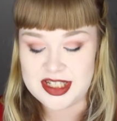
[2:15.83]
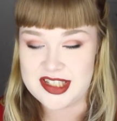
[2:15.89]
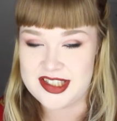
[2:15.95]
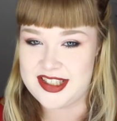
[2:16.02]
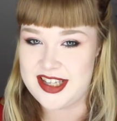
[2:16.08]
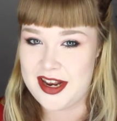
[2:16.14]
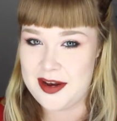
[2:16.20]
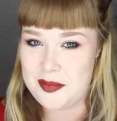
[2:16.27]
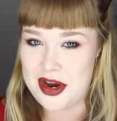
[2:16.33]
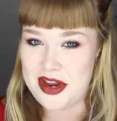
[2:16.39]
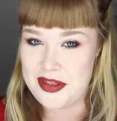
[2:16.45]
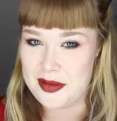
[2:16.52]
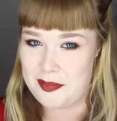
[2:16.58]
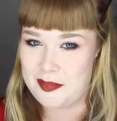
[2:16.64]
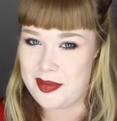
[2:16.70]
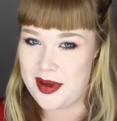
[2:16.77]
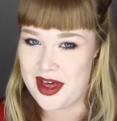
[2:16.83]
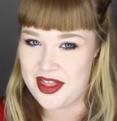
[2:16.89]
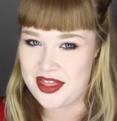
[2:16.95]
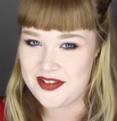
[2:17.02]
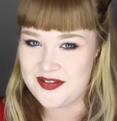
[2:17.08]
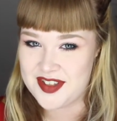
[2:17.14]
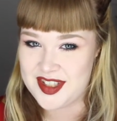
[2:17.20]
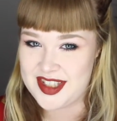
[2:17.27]
to celebrate the
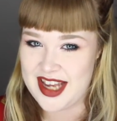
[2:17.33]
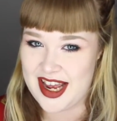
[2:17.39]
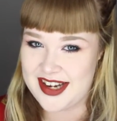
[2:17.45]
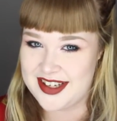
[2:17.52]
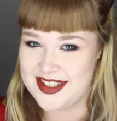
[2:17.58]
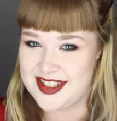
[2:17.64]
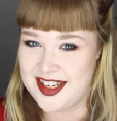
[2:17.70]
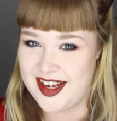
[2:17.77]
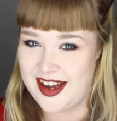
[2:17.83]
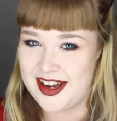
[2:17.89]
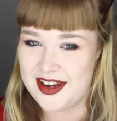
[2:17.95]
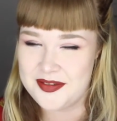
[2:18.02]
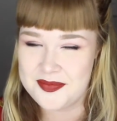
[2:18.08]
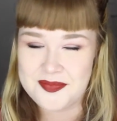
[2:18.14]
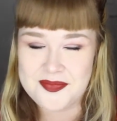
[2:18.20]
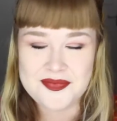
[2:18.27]
birth of Santa?